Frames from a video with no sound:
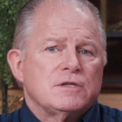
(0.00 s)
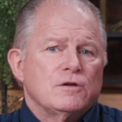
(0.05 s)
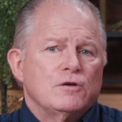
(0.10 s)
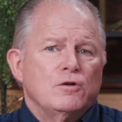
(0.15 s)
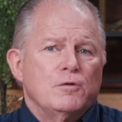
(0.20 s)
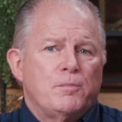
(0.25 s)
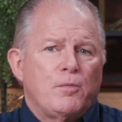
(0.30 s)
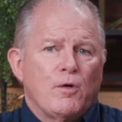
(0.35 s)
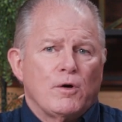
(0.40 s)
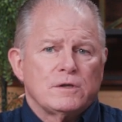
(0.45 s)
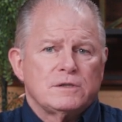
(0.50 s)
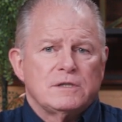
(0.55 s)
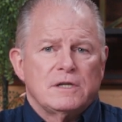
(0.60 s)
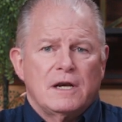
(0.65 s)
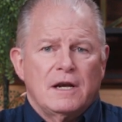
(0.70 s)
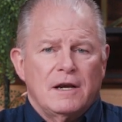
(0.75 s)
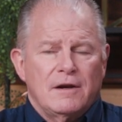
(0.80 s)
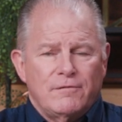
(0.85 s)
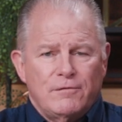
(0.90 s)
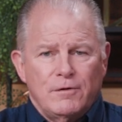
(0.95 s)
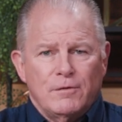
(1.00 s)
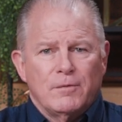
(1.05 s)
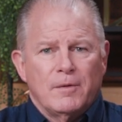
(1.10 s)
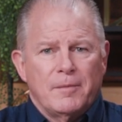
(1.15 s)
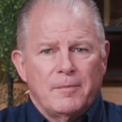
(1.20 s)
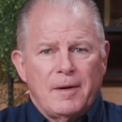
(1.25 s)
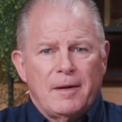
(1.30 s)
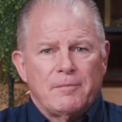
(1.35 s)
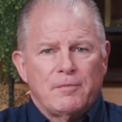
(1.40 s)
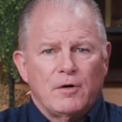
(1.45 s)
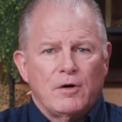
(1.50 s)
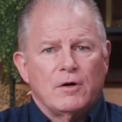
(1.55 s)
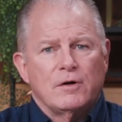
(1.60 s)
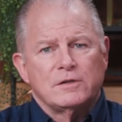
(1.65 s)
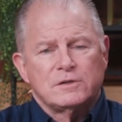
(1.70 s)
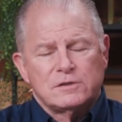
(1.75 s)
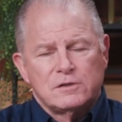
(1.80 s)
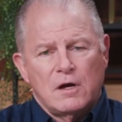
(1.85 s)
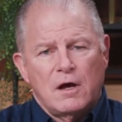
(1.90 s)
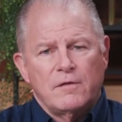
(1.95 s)
the who portion. And if you remember or
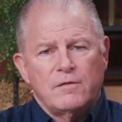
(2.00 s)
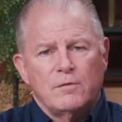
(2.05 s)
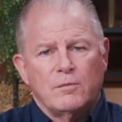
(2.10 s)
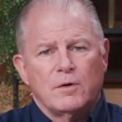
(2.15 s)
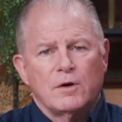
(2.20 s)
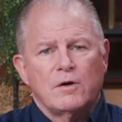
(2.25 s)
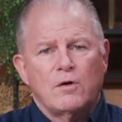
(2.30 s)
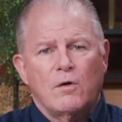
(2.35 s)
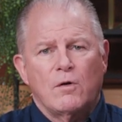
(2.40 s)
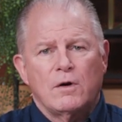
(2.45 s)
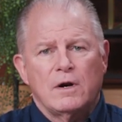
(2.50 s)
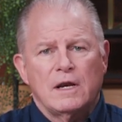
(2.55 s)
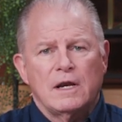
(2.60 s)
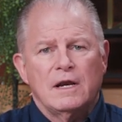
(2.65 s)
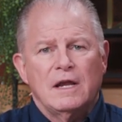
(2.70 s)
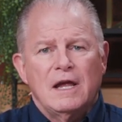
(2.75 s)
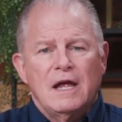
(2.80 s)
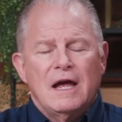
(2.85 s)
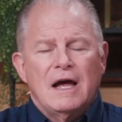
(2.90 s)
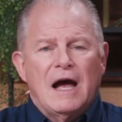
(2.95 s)
saw the recording,